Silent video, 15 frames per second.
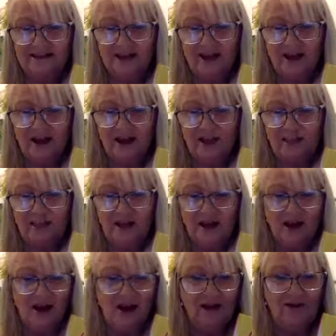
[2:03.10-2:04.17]

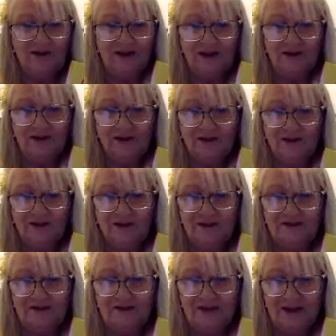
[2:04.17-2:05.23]
I've had a lot
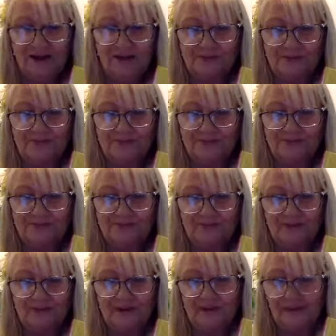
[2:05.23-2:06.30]
of
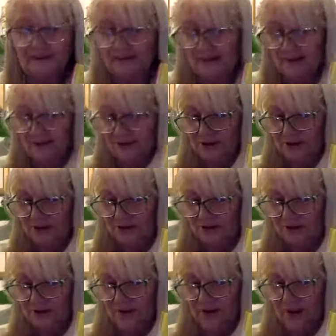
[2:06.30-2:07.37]
attention
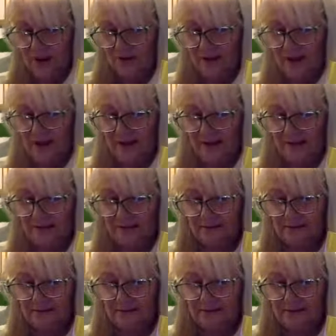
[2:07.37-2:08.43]
about
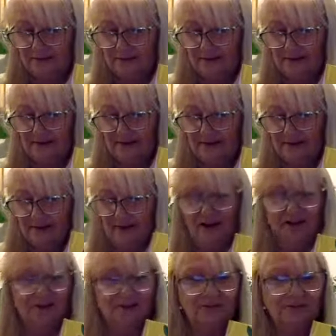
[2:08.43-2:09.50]

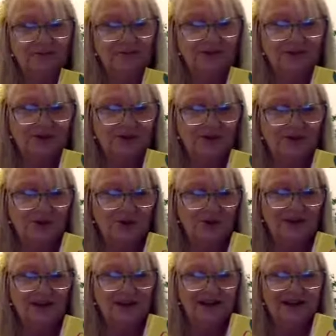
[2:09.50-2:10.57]
the story
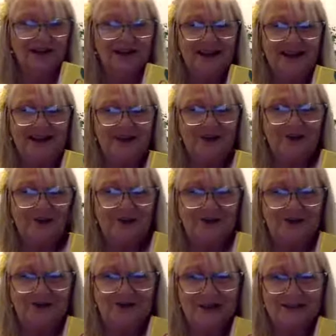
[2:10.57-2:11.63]
and a lot of
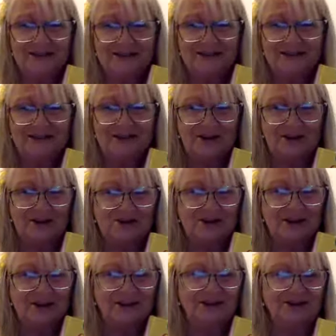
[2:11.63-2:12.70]
interaction, so it's
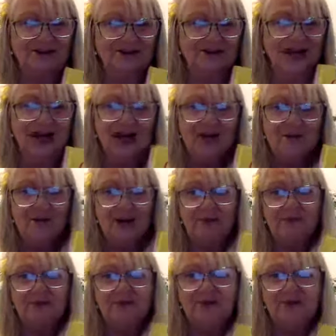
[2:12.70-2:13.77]
really good. But
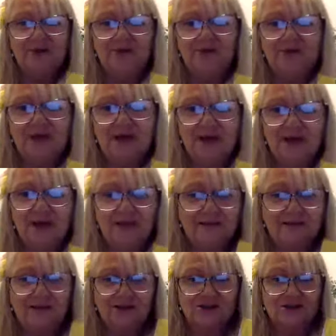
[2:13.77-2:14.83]
because you're all here,
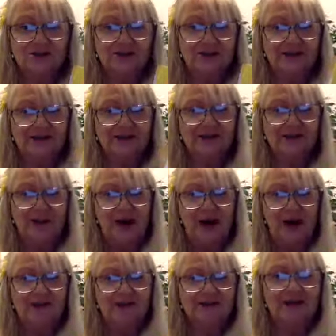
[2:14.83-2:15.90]
it's 2 minutes
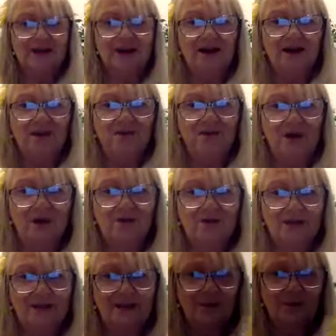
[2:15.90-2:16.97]
past. I won't
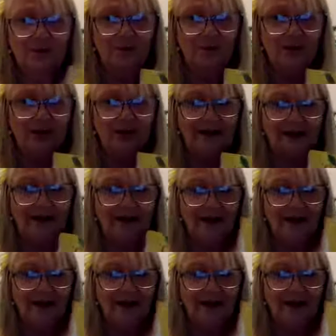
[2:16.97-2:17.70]
keep you waiting.